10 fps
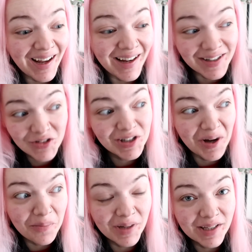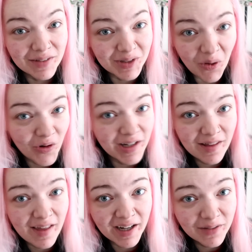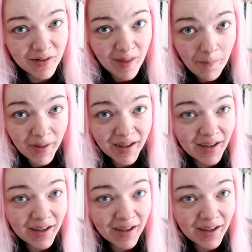I literally can't believe it's already the 2nd of December,